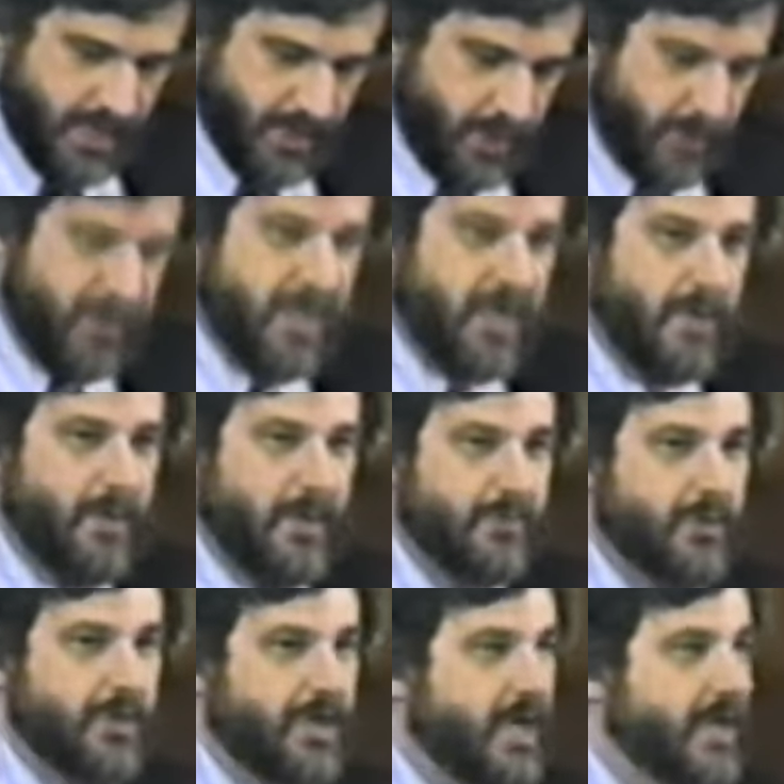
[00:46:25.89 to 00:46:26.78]
you become
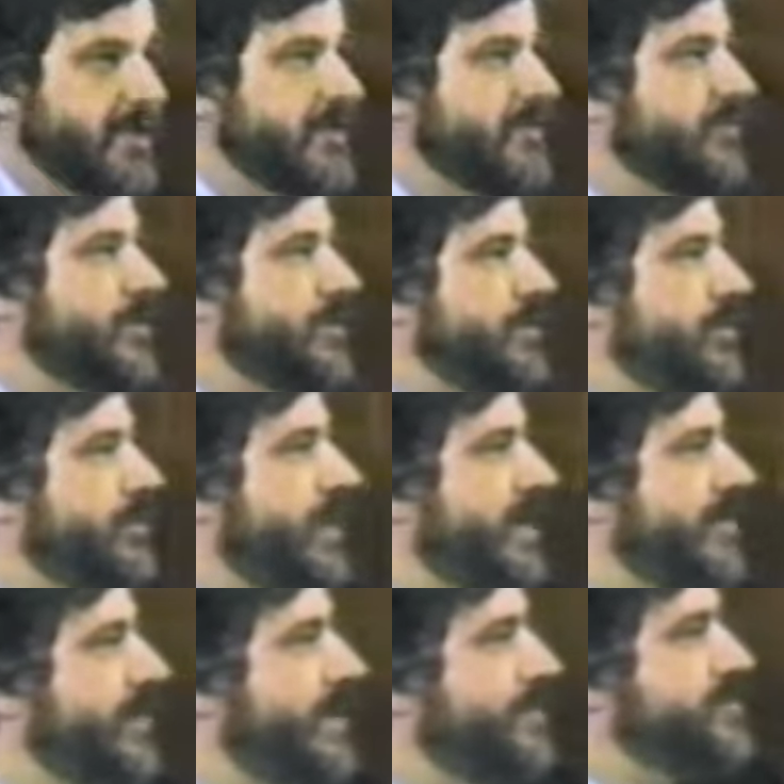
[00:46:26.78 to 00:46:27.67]
unproductive and you
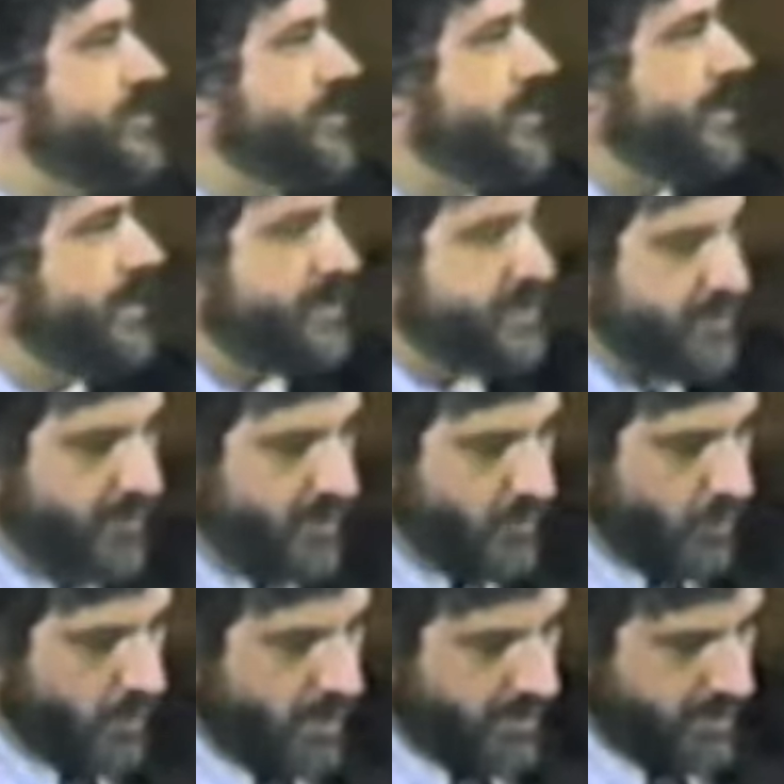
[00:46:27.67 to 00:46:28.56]
have absenteeism
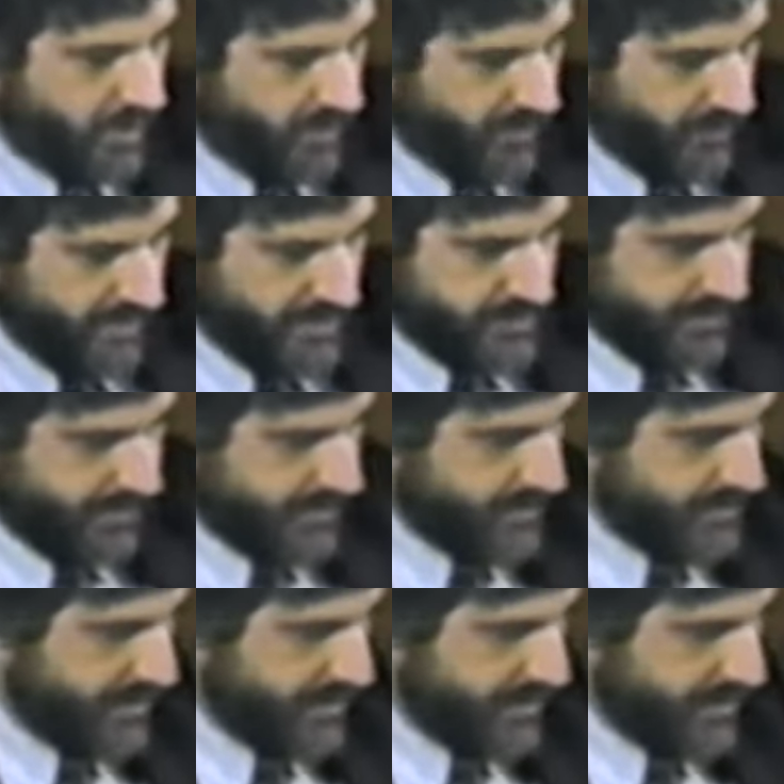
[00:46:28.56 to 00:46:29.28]
at work and all the rest of this